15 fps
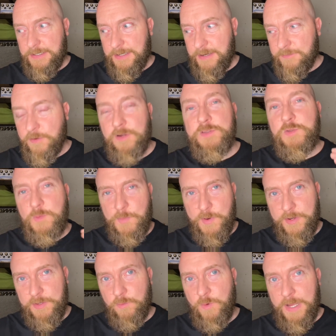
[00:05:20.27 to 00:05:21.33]
I've got to a
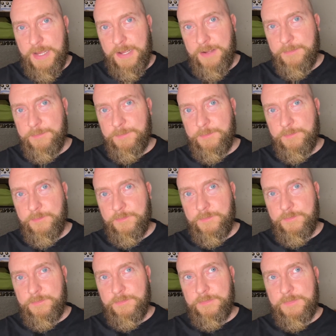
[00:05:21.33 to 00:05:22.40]
point where
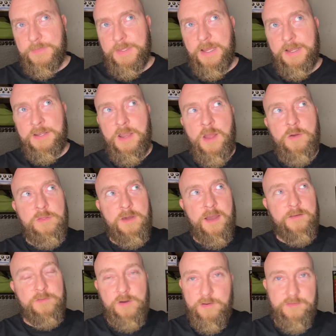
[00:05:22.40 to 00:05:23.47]
I know that
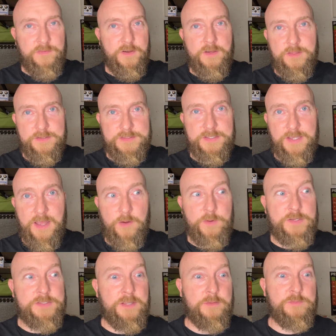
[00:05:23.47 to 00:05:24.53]
I've got further to go
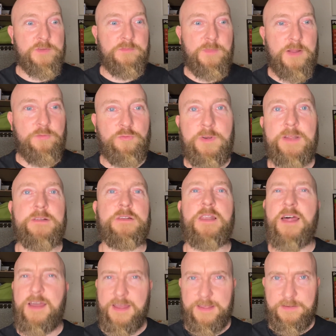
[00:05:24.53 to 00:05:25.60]
in terms of my real
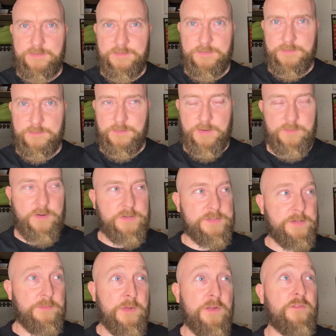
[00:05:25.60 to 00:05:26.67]
life. I've got
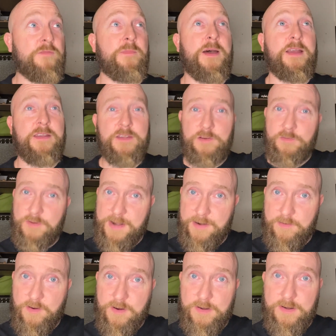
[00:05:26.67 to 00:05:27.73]
to move my
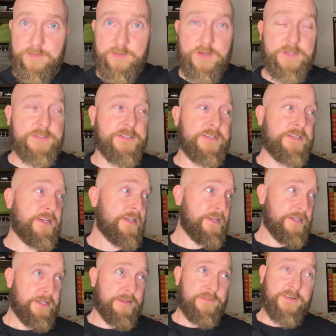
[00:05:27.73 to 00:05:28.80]
career on. I've got to
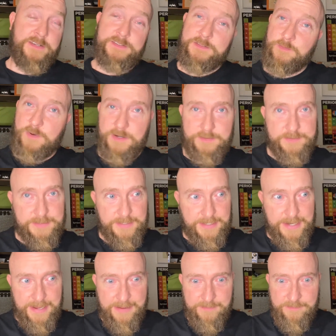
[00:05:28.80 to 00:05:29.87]
find somewhere else to
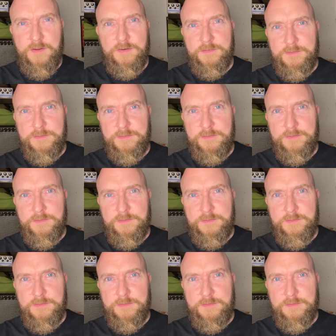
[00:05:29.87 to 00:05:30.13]
live.